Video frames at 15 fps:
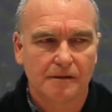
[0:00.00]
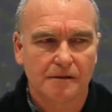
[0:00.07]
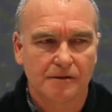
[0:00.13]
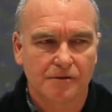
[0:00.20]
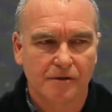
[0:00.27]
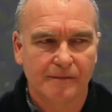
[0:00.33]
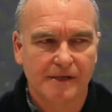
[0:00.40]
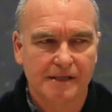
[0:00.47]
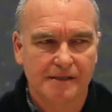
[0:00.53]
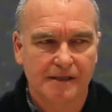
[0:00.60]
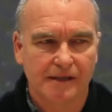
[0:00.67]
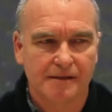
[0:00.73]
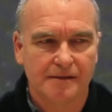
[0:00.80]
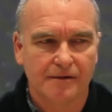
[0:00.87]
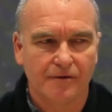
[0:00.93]
some
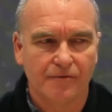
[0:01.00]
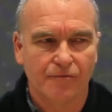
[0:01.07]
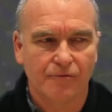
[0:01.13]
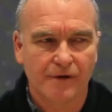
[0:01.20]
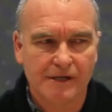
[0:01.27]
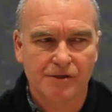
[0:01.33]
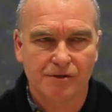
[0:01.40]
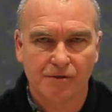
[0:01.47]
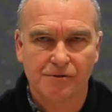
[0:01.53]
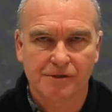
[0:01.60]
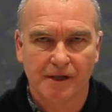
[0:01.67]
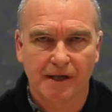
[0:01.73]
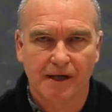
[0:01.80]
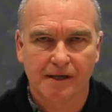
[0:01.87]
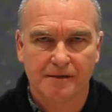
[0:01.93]
extent
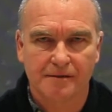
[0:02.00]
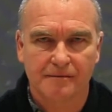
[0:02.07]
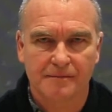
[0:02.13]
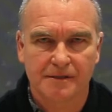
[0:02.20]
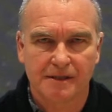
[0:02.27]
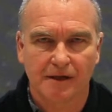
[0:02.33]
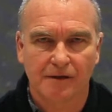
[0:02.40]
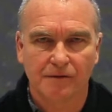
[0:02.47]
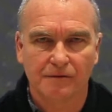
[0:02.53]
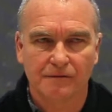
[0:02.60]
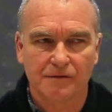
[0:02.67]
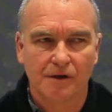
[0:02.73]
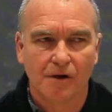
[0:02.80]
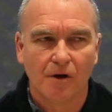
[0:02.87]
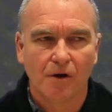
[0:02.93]
re-socialise
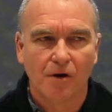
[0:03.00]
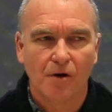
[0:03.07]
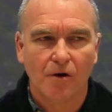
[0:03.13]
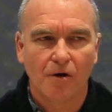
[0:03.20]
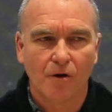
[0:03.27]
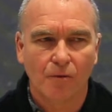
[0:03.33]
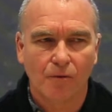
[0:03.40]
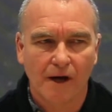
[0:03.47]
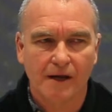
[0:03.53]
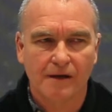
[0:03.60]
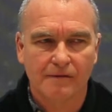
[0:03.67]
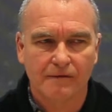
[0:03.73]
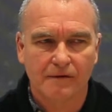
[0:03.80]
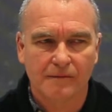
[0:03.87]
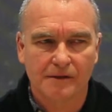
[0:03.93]
themselves away
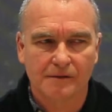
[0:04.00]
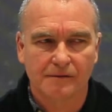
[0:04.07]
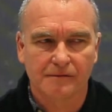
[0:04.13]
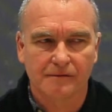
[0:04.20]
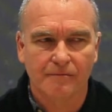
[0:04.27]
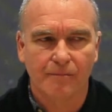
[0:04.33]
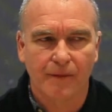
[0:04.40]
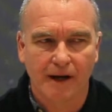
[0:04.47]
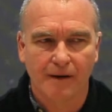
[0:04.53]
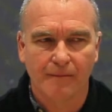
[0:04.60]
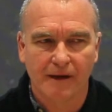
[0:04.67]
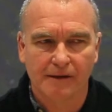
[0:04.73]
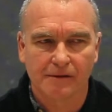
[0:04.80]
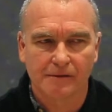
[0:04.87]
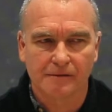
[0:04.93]
from a sort of
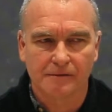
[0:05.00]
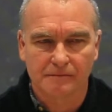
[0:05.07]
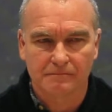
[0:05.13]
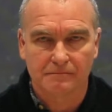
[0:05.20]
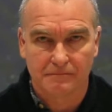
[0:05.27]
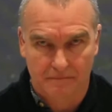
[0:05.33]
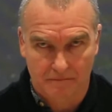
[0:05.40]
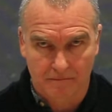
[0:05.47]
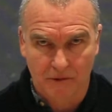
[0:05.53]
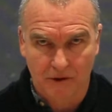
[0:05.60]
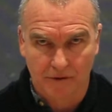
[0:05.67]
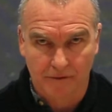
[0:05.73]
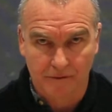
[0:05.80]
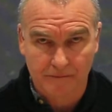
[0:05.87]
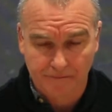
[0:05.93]
biomedical
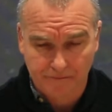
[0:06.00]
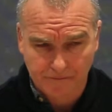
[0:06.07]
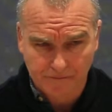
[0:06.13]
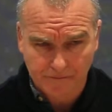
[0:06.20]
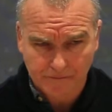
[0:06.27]
model.